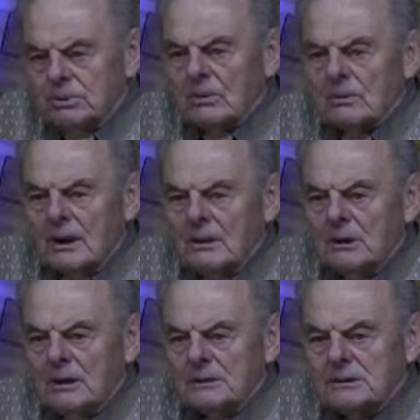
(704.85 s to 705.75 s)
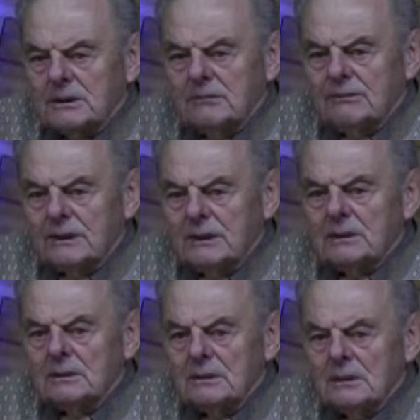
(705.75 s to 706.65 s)
program on
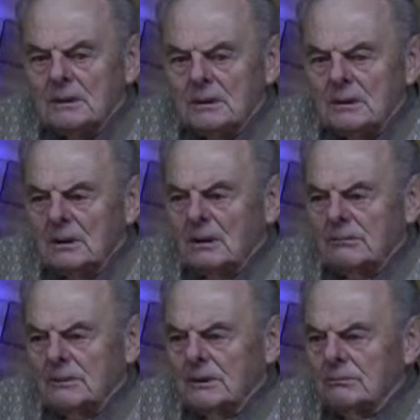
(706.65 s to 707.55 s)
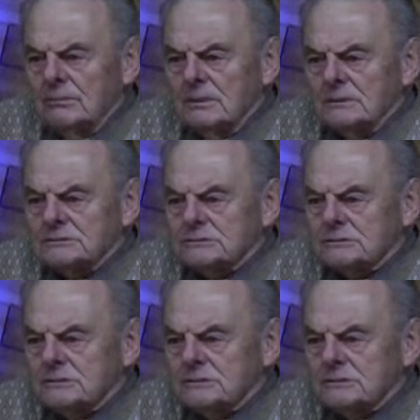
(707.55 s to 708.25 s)
TV of this,